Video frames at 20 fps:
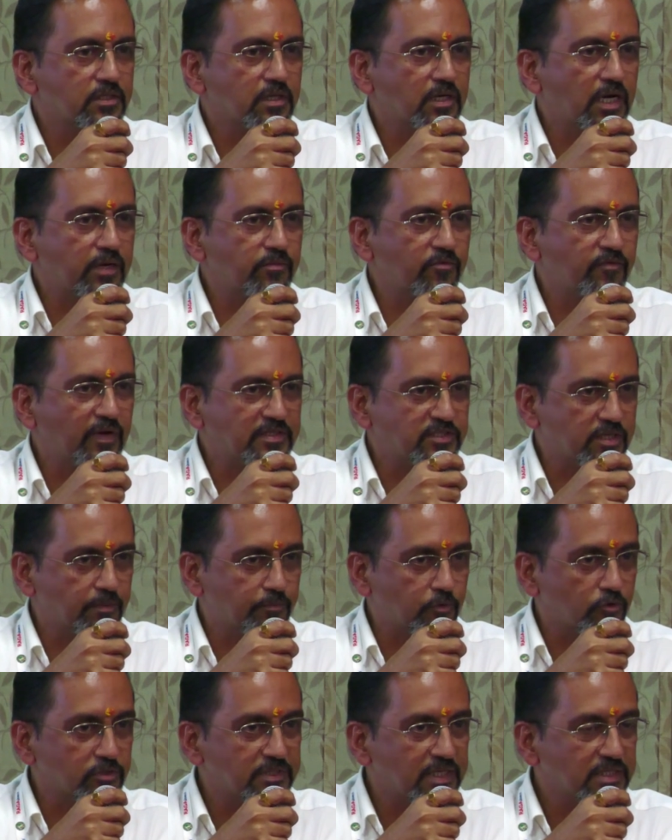carbon financing
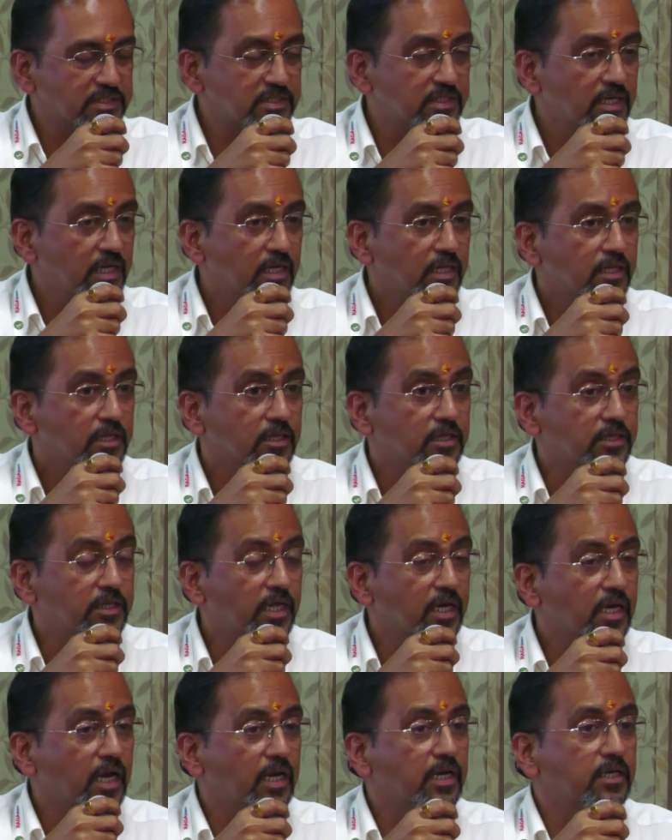projects,
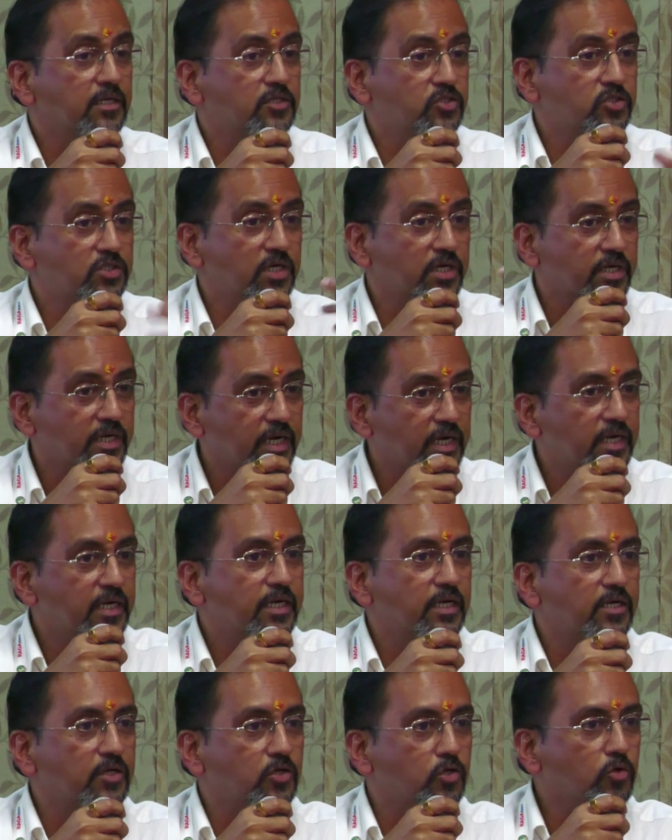they can generate
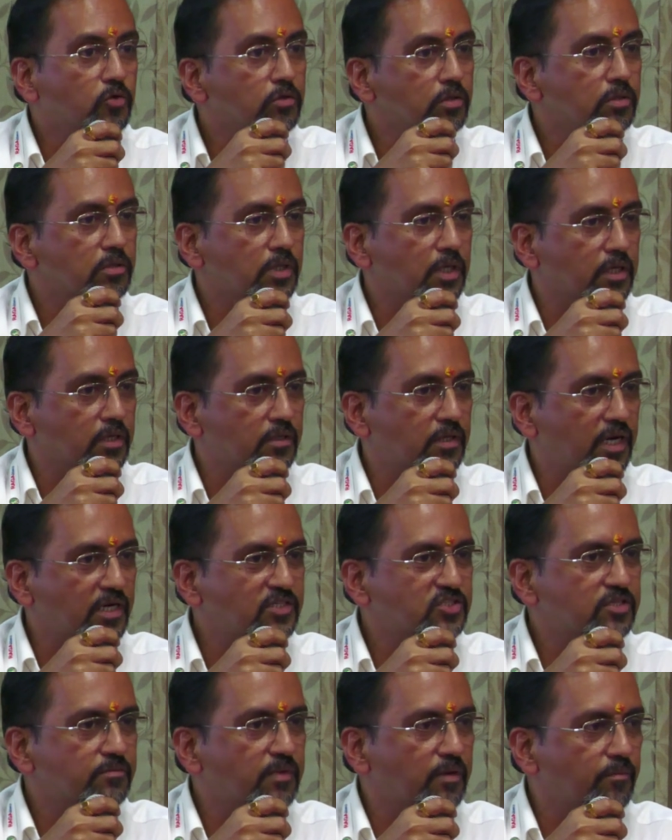a
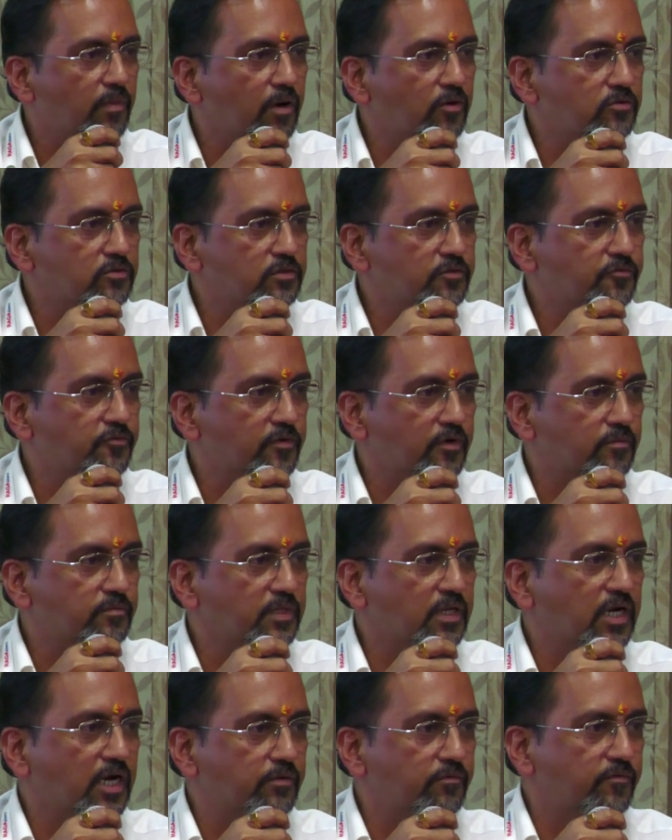handsome amount from
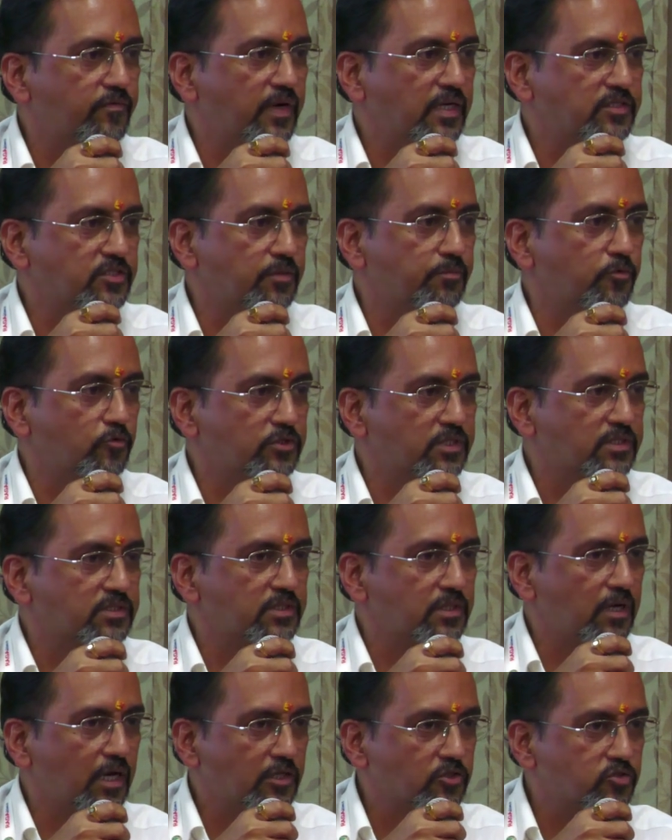the carbon financing projects
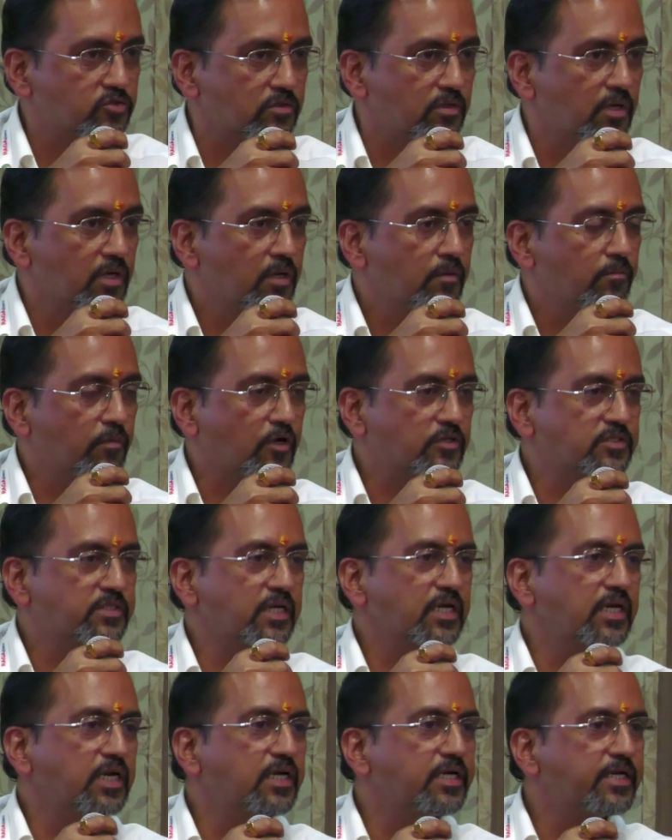also, because they
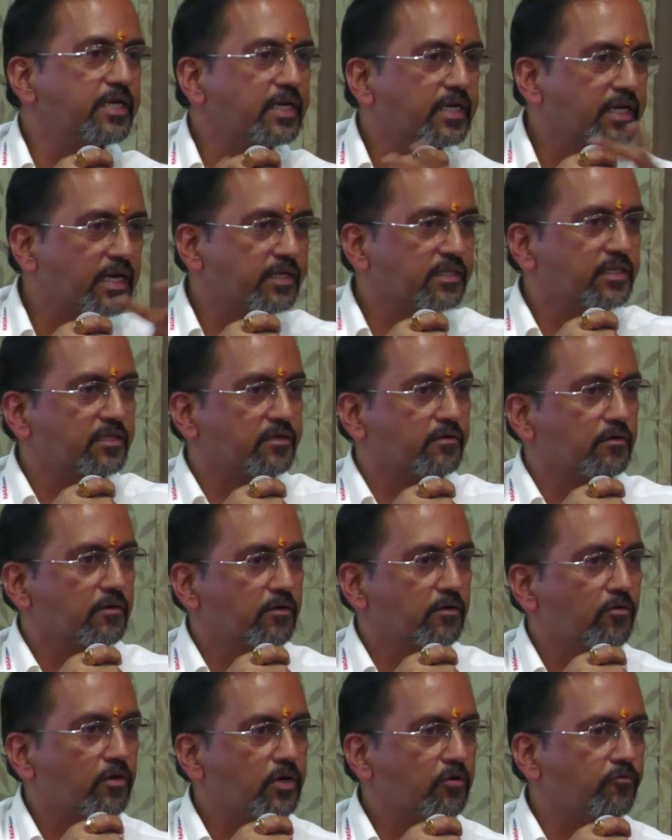can integrate the
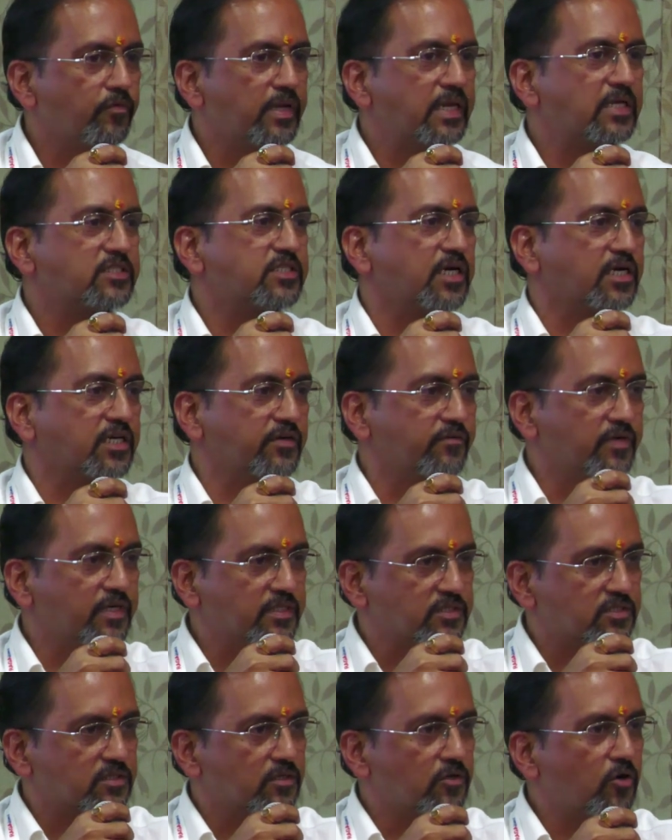various
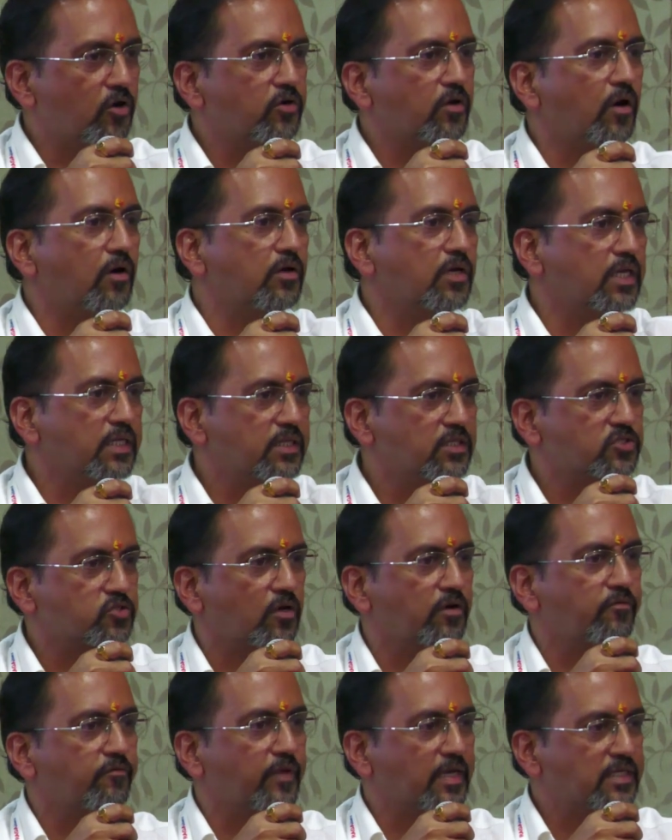activities, not only the
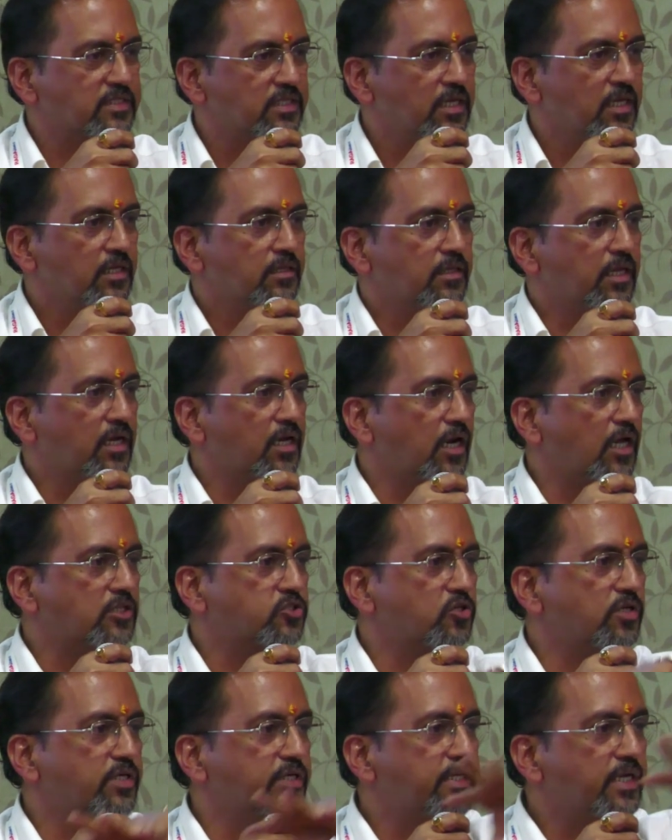solid waste, they can
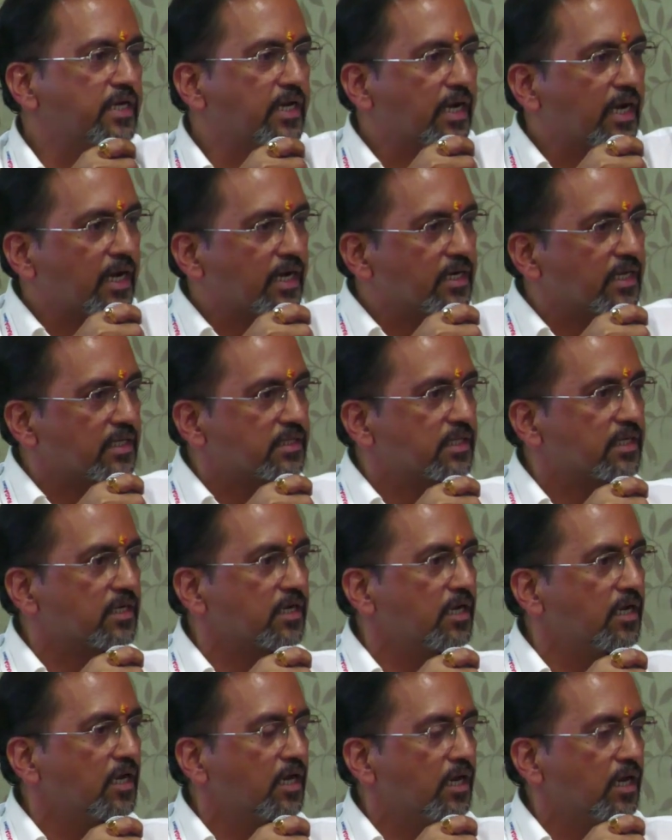also integrate other
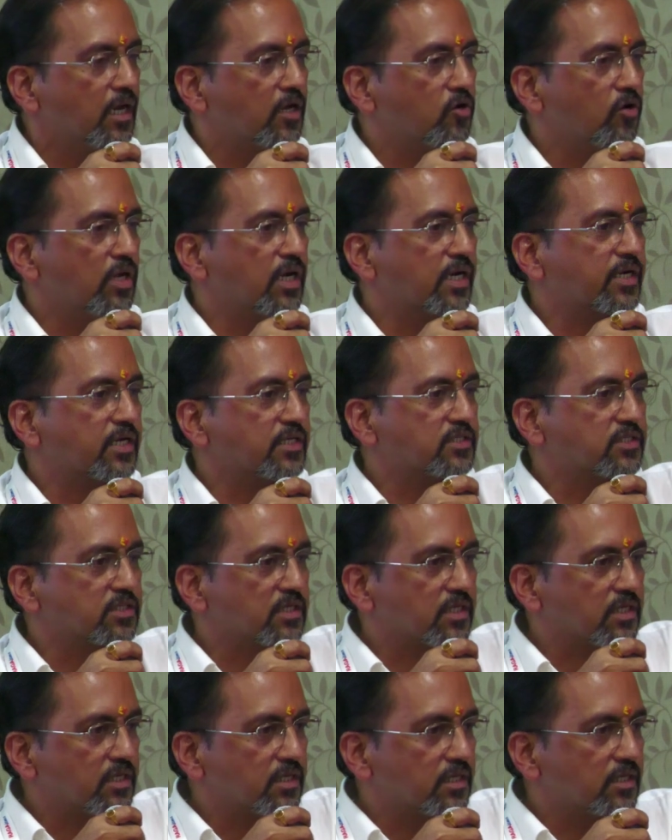
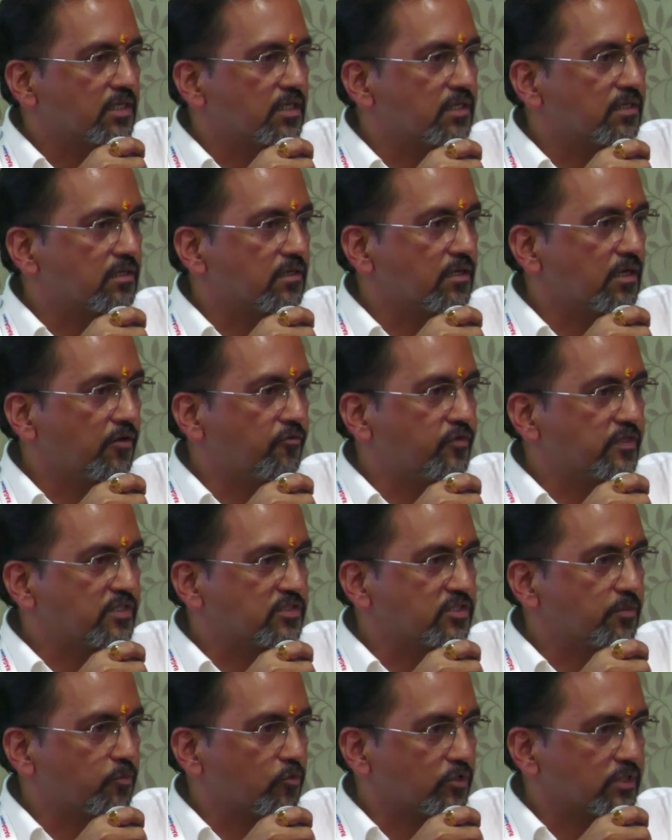electricity
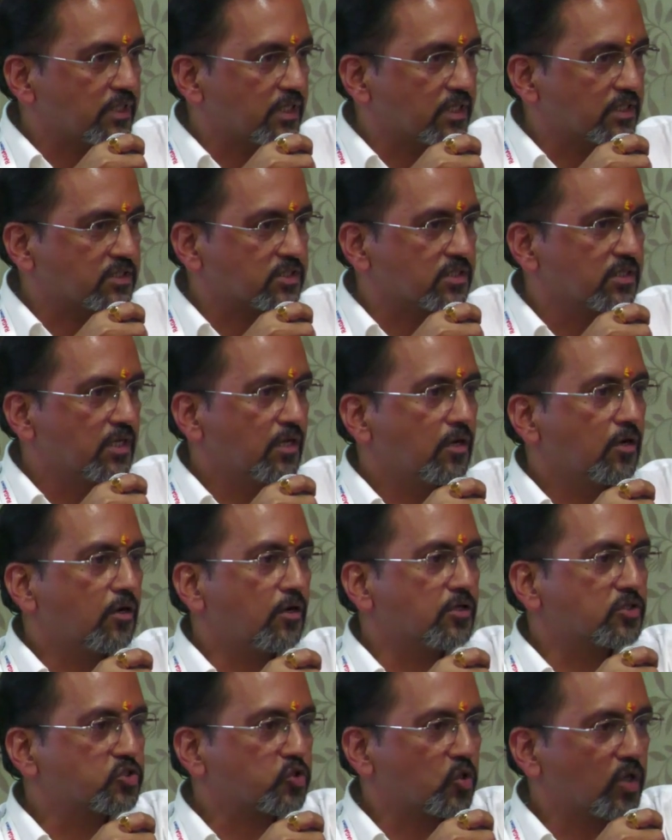efficiency projects
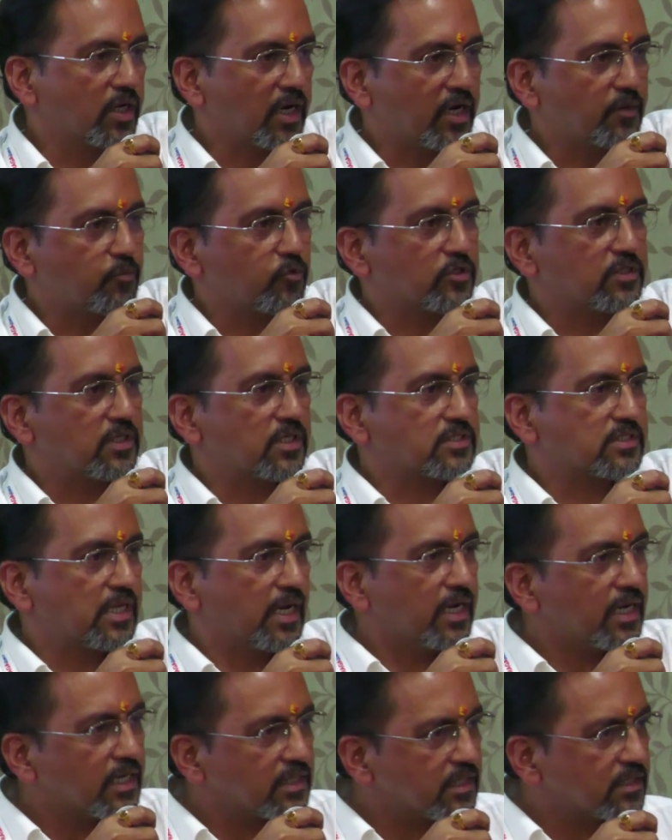or solar light projects
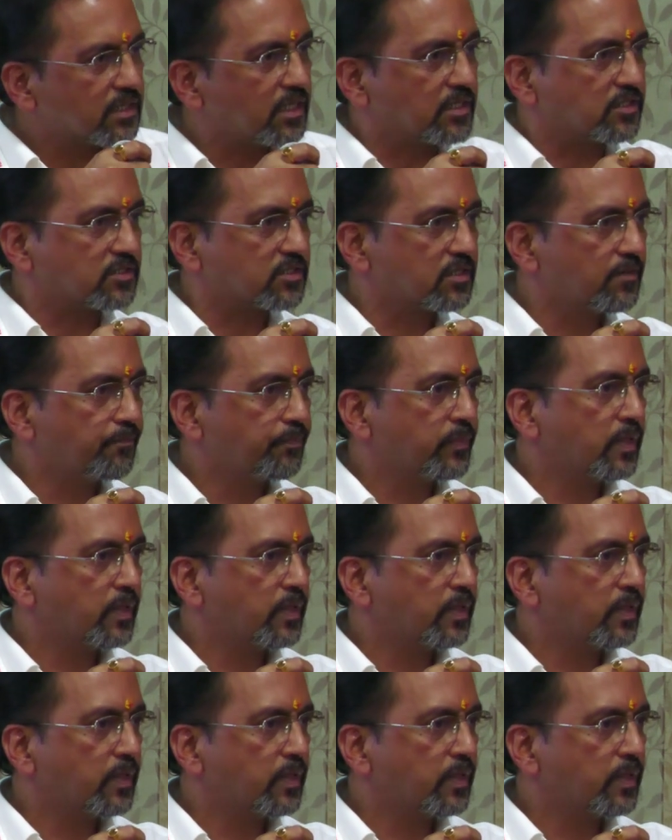and other things.